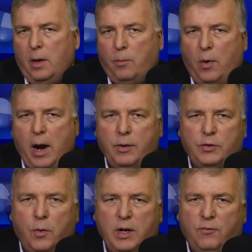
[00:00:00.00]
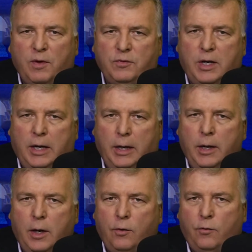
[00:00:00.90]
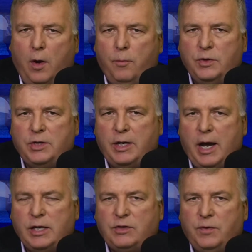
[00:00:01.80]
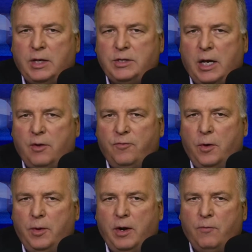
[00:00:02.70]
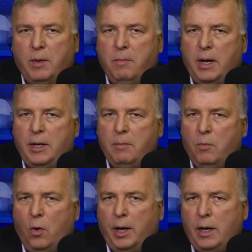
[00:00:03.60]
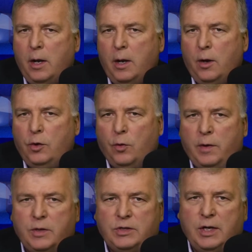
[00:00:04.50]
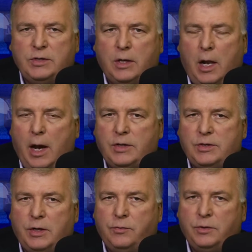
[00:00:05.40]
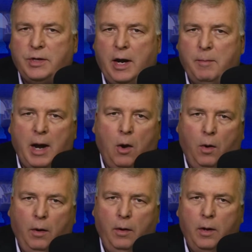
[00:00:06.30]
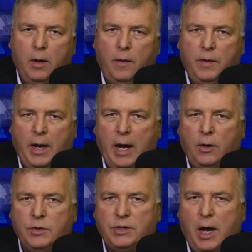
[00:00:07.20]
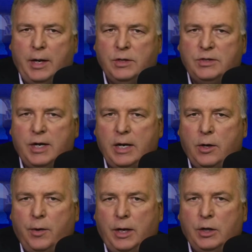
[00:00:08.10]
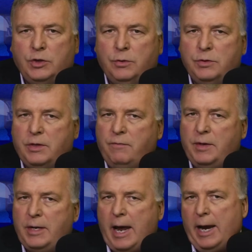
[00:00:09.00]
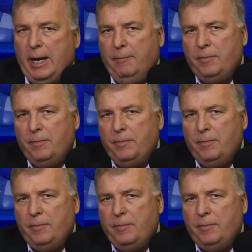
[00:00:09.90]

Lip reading: Prior to 2015, Trump was a guest via telephone every Monday morning during the 6 o'clock Central Time hour. The anchors got his take on issues of the day.